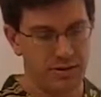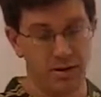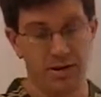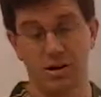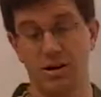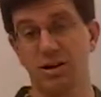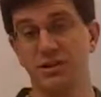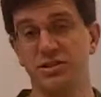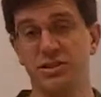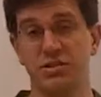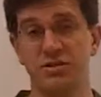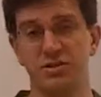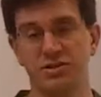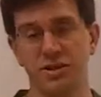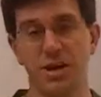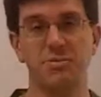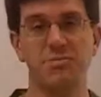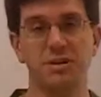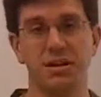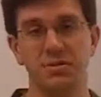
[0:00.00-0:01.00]
there are also
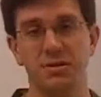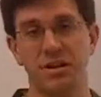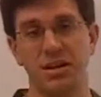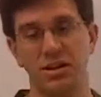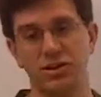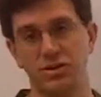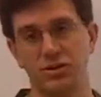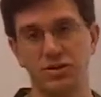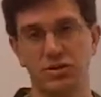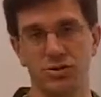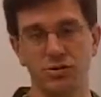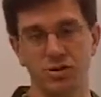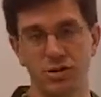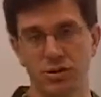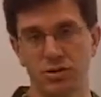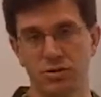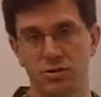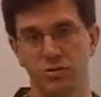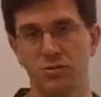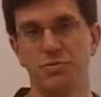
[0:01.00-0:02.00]
subcommittees too,
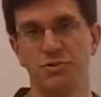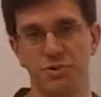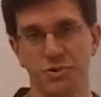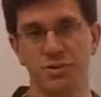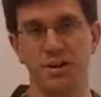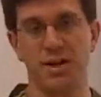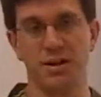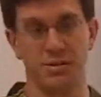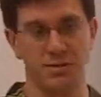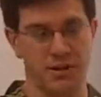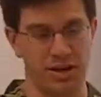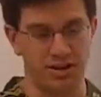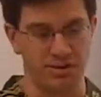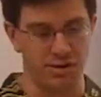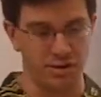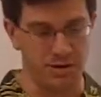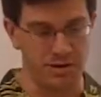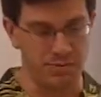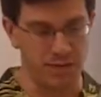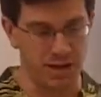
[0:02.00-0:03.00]
little groups within a
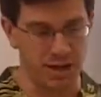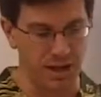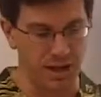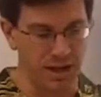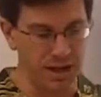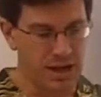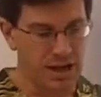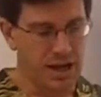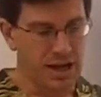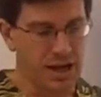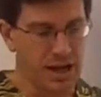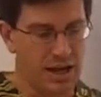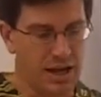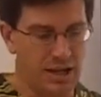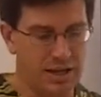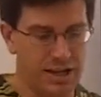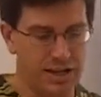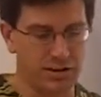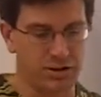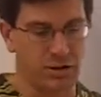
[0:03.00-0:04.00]
major committee.
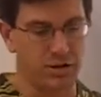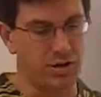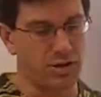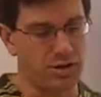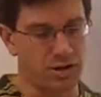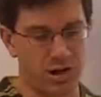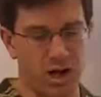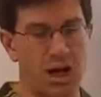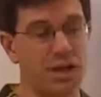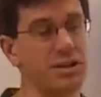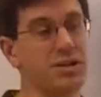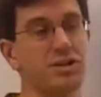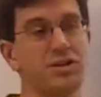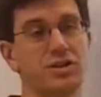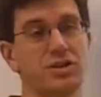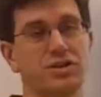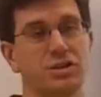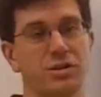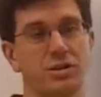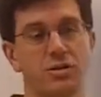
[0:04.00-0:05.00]
Electoral
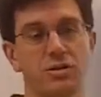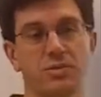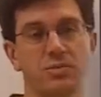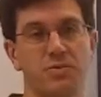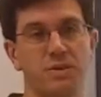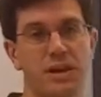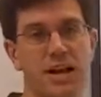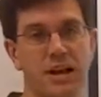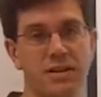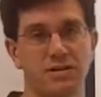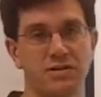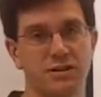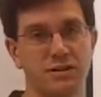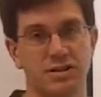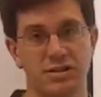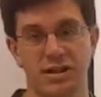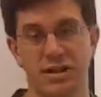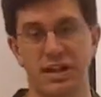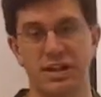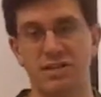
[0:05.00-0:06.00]
college is the group that
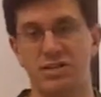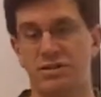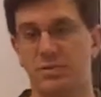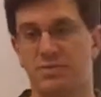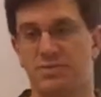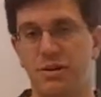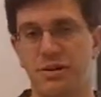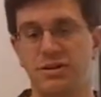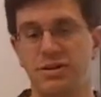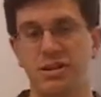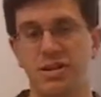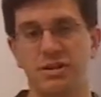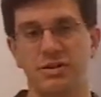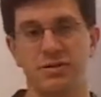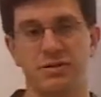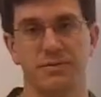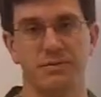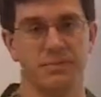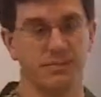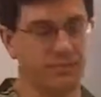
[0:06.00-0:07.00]
actually selects the
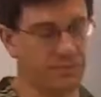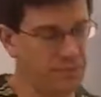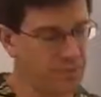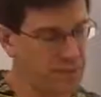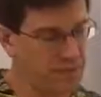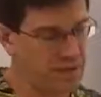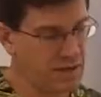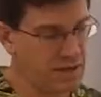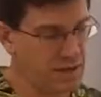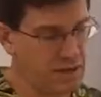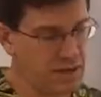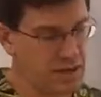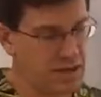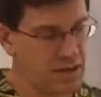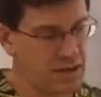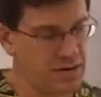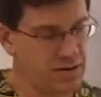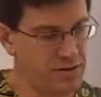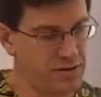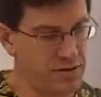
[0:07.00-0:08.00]
president.
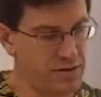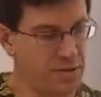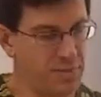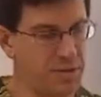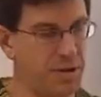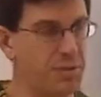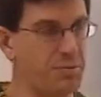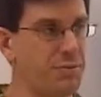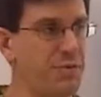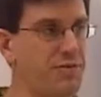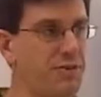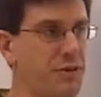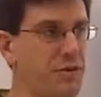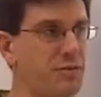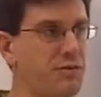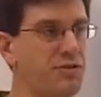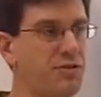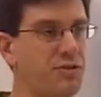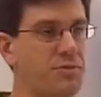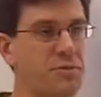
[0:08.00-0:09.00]
The people
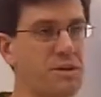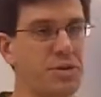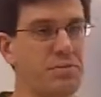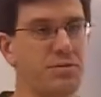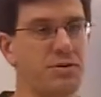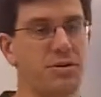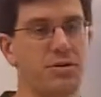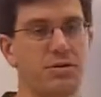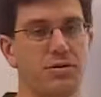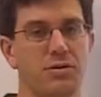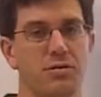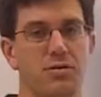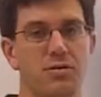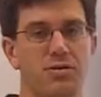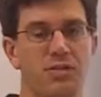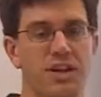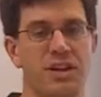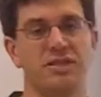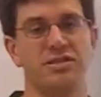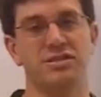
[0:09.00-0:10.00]
vote for people
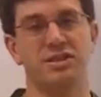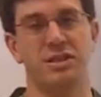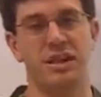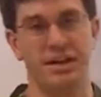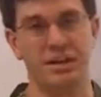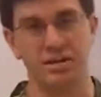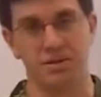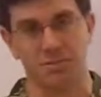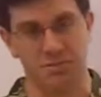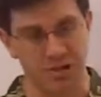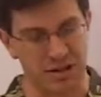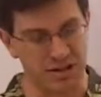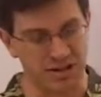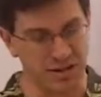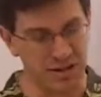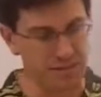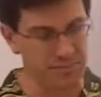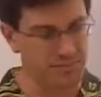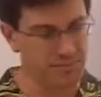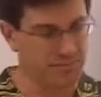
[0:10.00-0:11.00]
who then select the
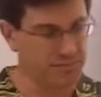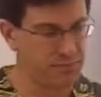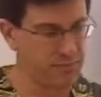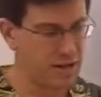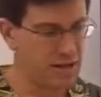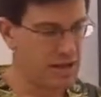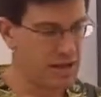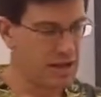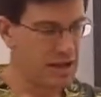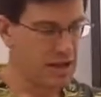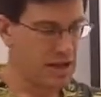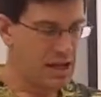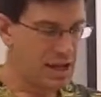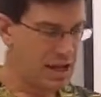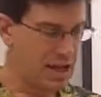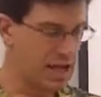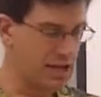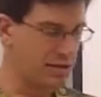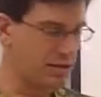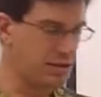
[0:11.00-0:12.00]
president.
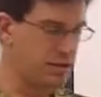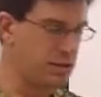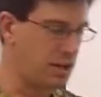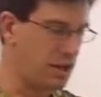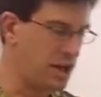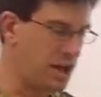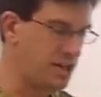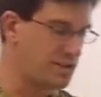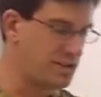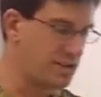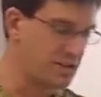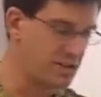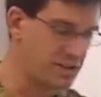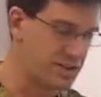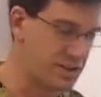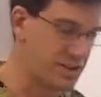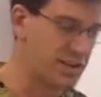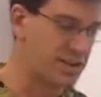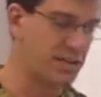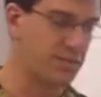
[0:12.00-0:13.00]
And
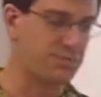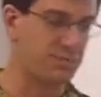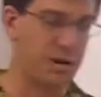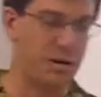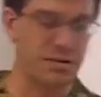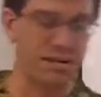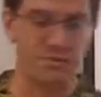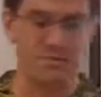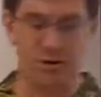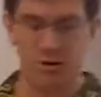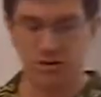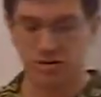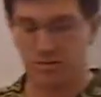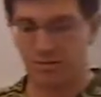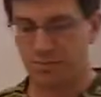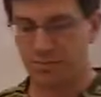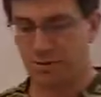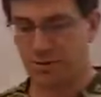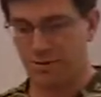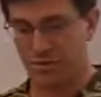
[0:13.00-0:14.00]
clauses. These are probably the
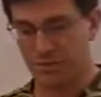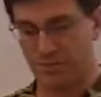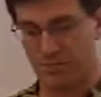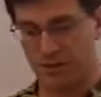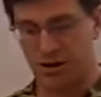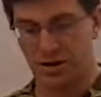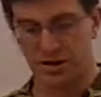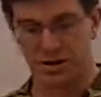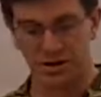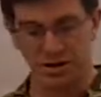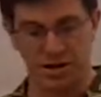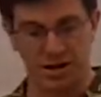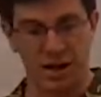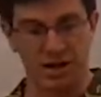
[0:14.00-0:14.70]
most important part in the